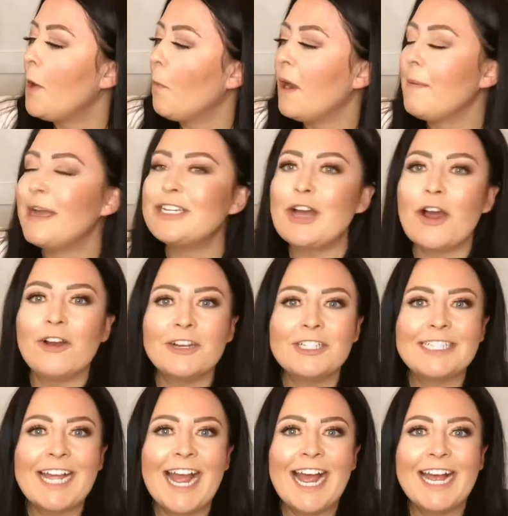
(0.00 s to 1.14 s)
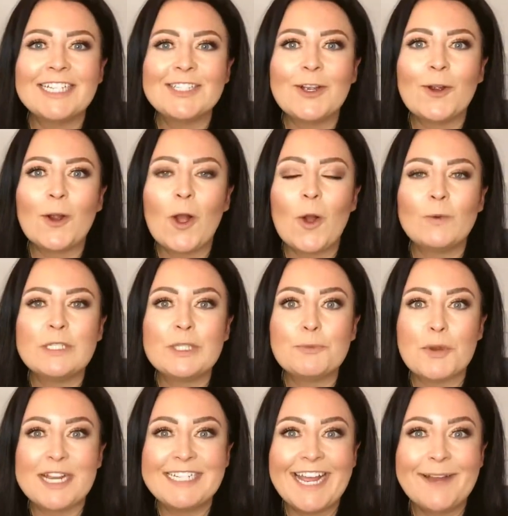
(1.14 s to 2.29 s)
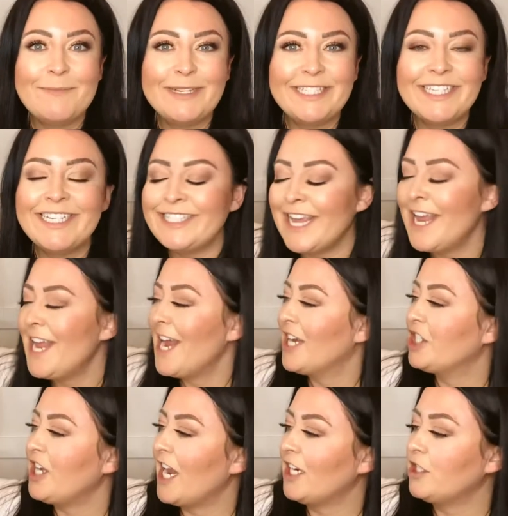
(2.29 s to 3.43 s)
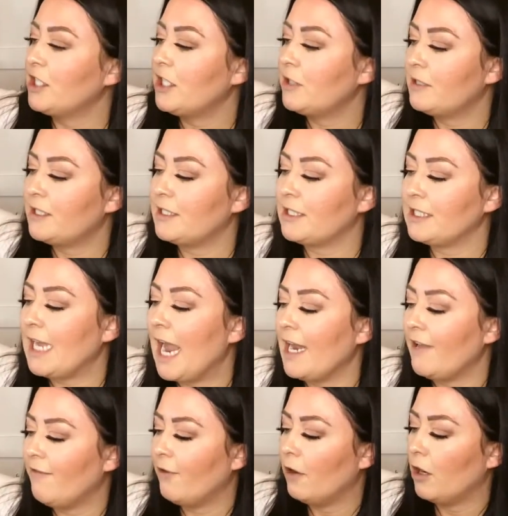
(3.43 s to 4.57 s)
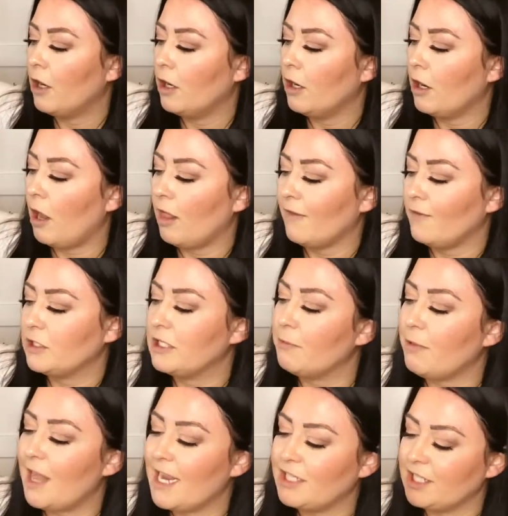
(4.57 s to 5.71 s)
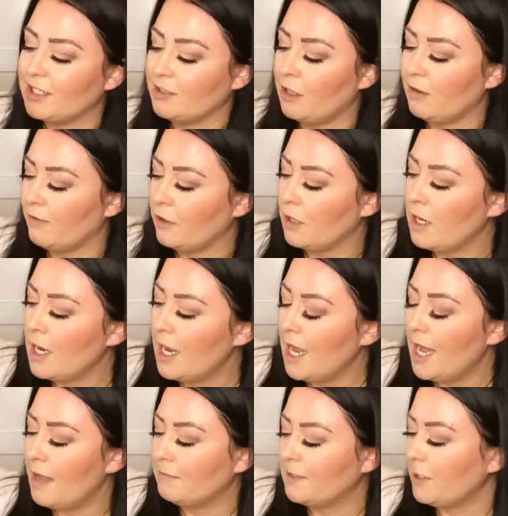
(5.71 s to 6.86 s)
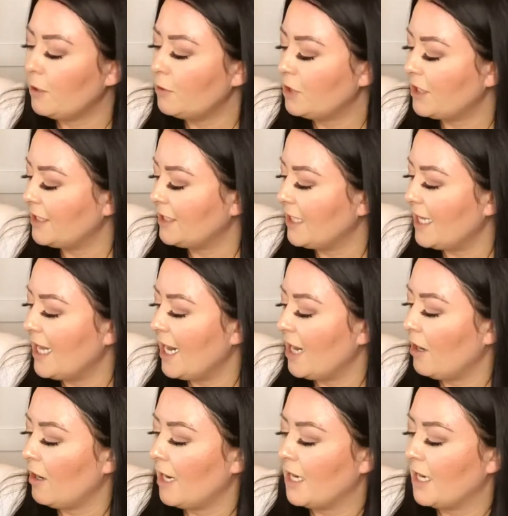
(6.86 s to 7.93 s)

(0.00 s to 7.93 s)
One of my daughters has her own spray tan business and she actually uses this caddy for her, all of her supplies. She has all of her um, solutions in there.